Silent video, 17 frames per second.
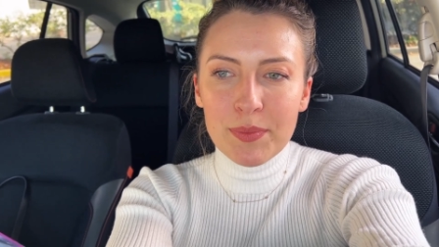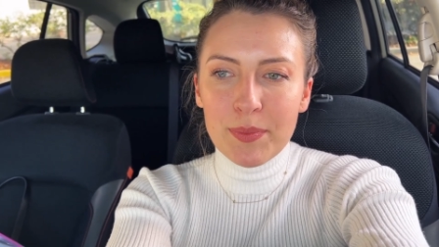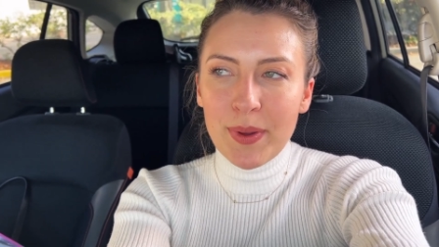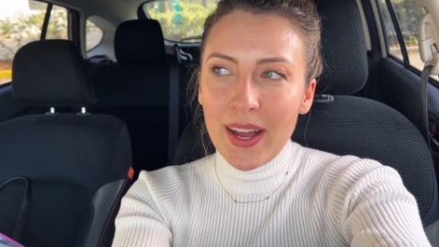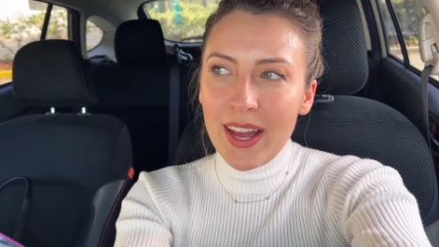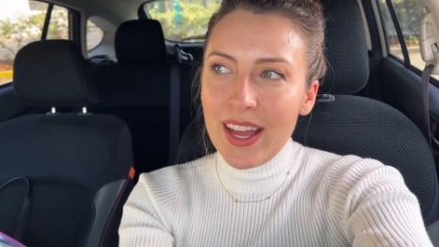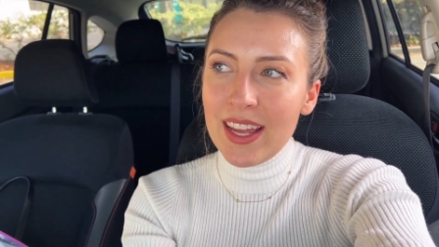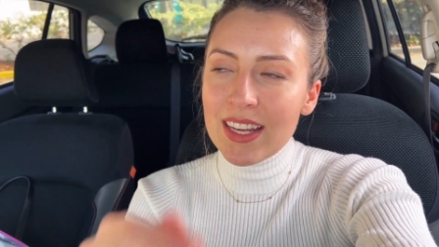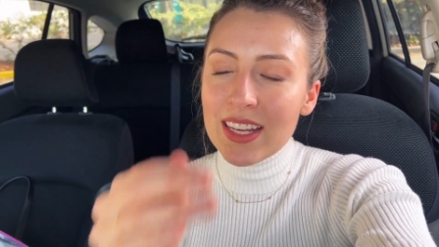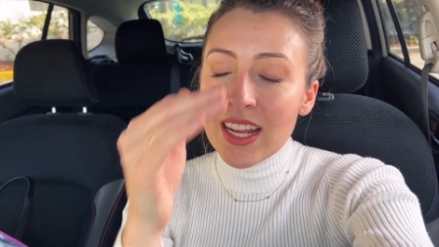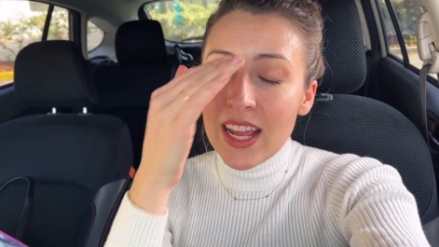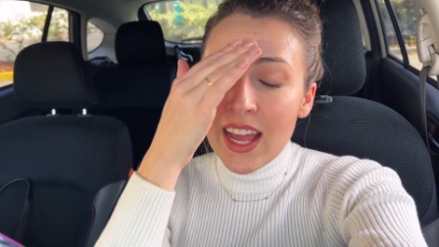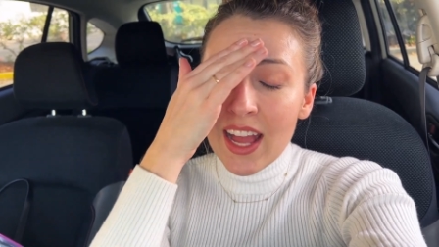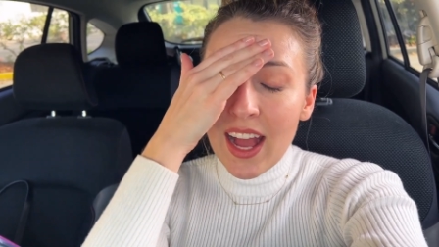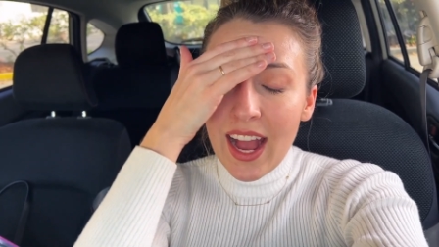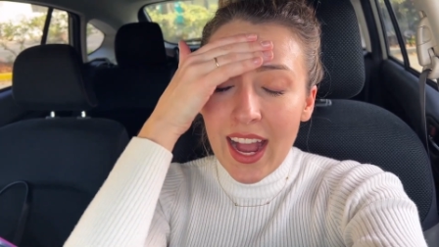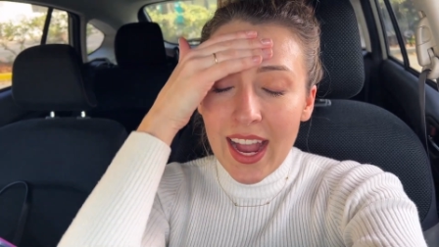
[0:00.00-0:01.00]
but
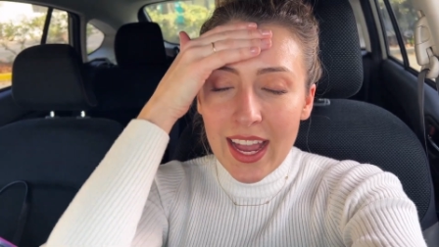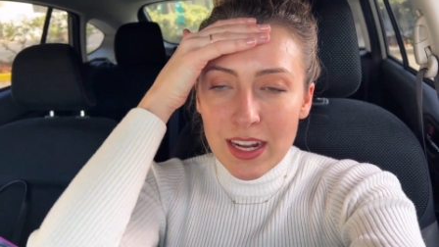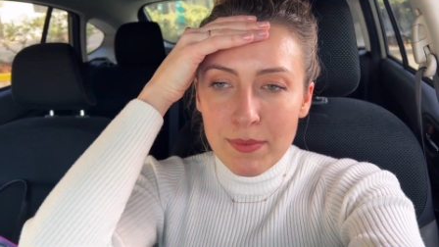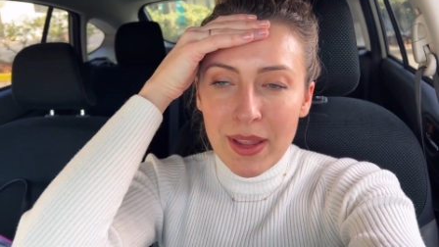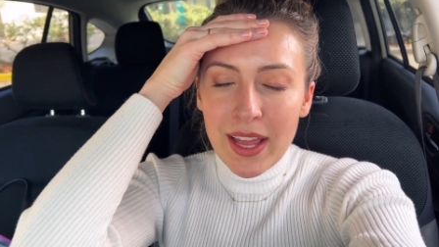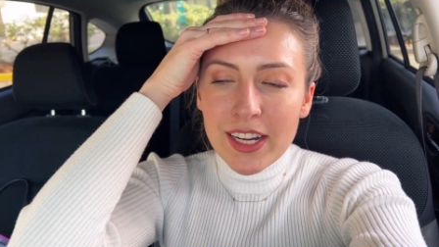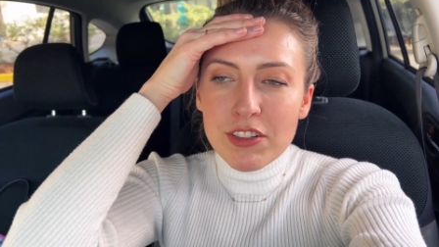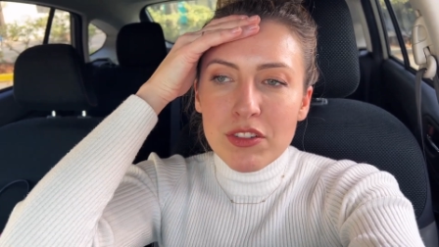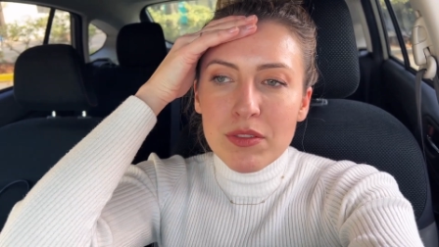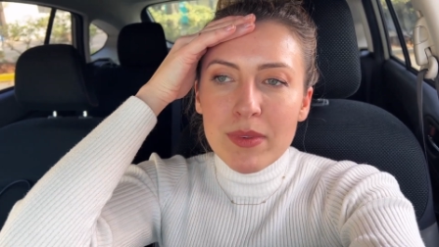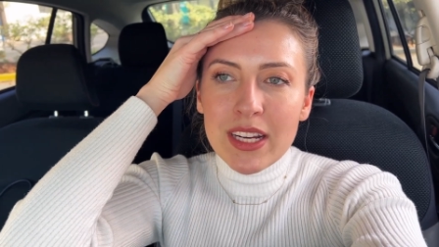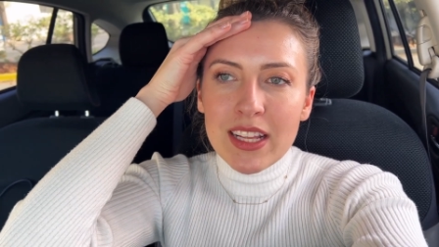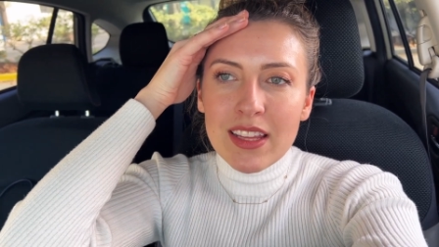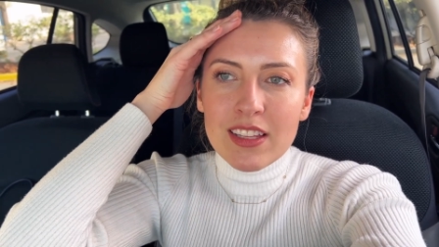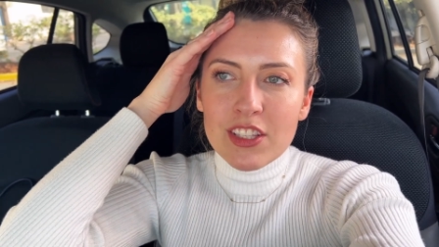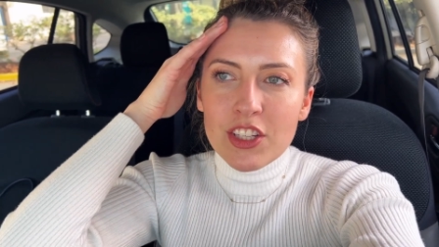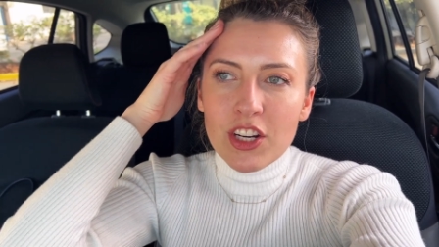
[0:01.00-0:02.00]
I had a management
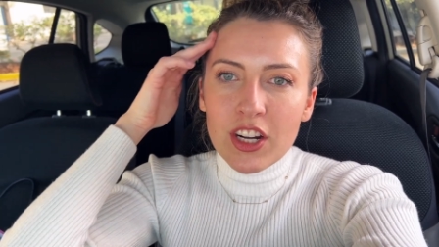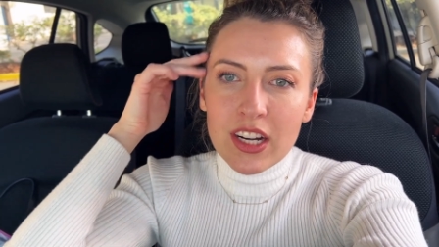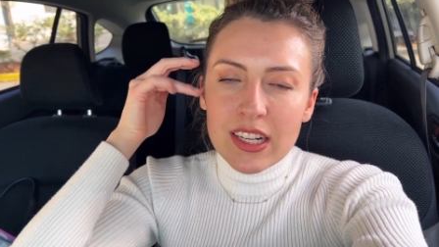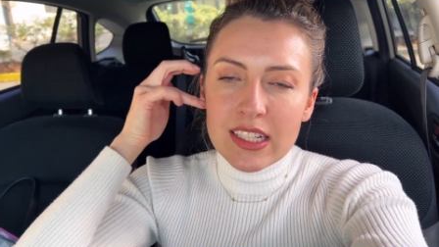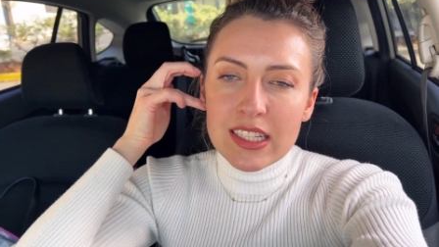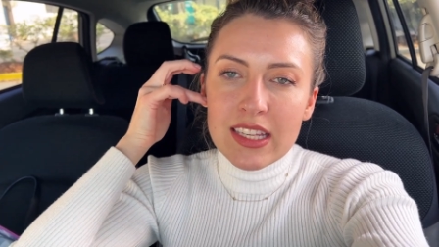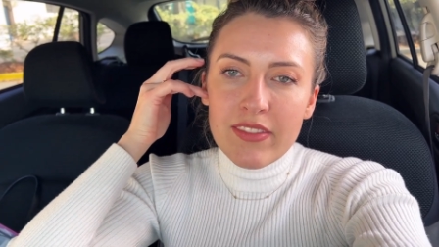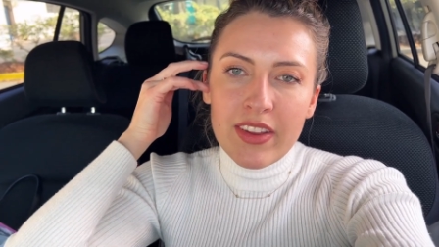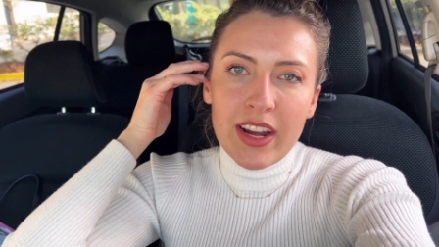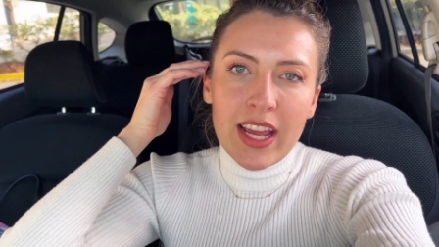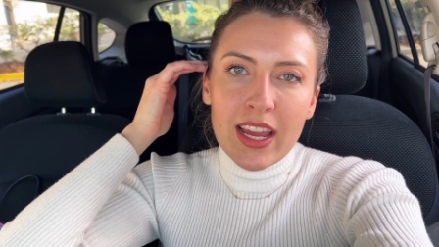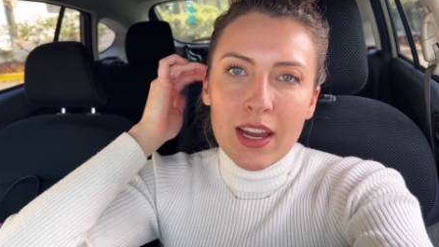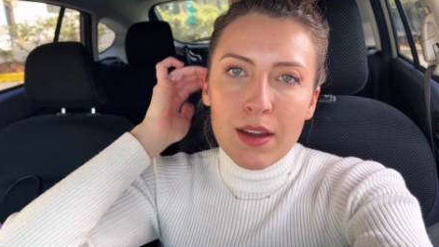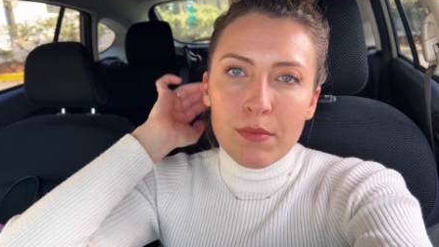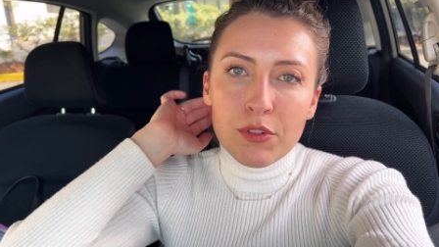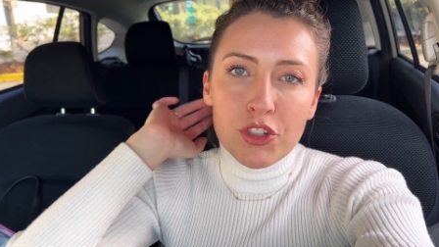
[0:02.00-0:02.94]
meeting that started at 7 a.m.